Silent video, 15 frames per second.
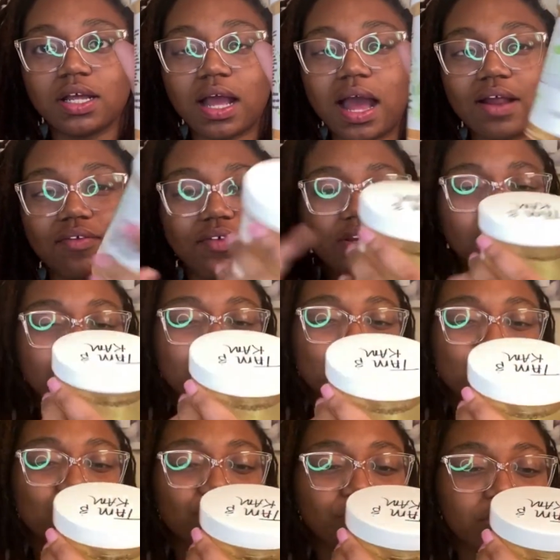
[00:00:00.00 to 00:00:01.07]

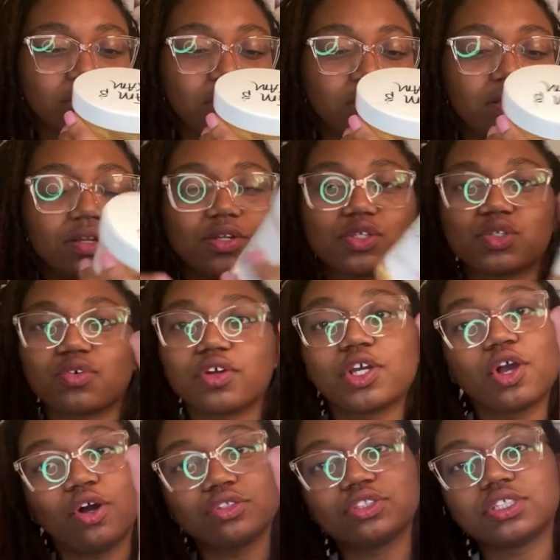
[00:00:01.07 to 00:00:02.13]
Nazori
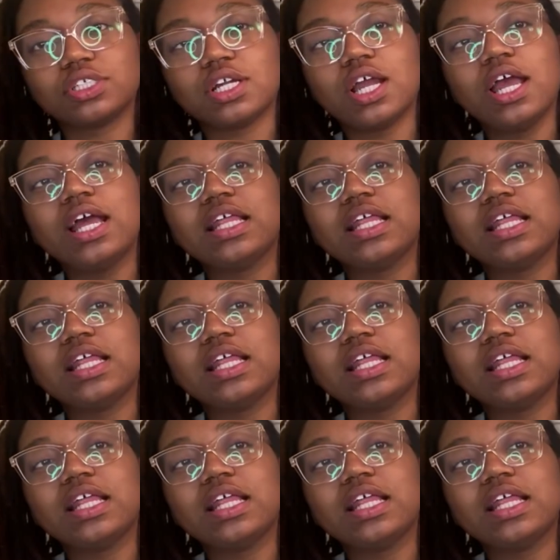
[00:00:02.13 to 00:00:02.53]
Culture.